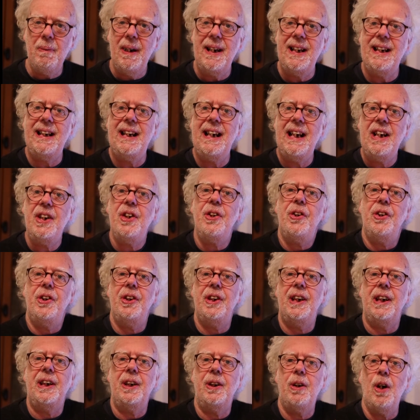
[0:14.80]
many
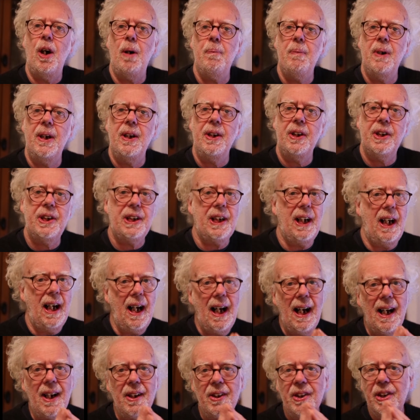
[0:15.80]
interesting comments
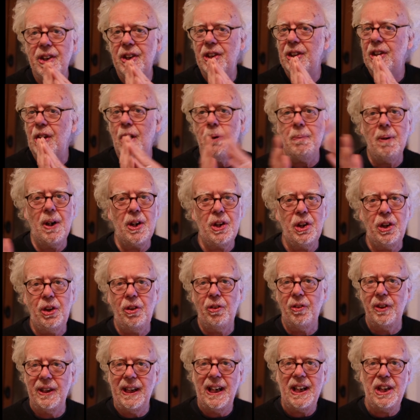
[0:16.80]
and so much
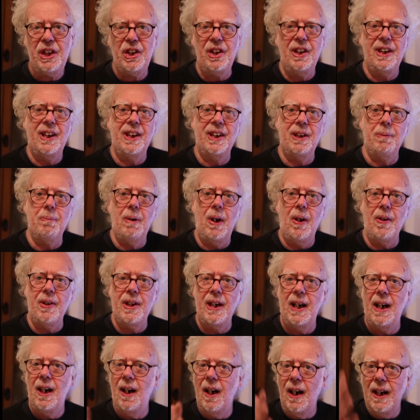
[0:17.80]
creationism out
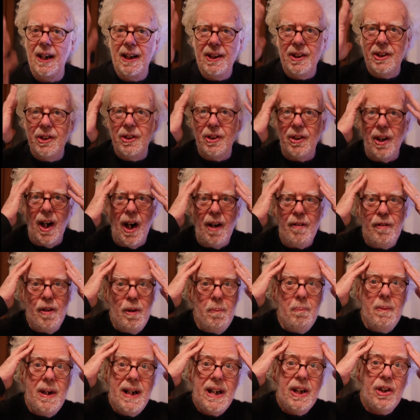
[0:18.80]
there, it's
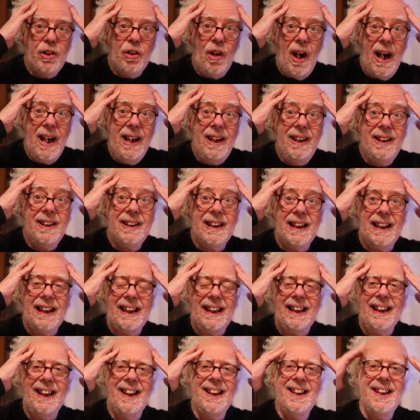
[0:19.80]
driving me
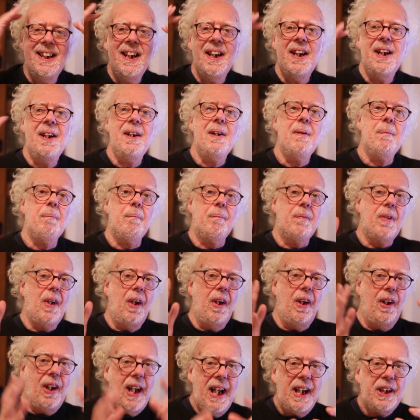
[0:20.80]
crazy.
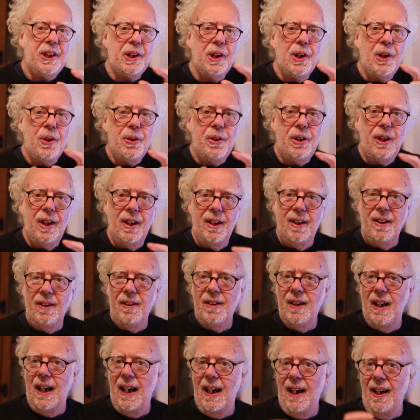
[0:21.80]
Let's look
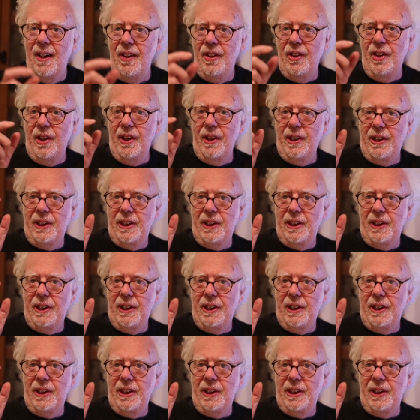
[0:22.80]
at the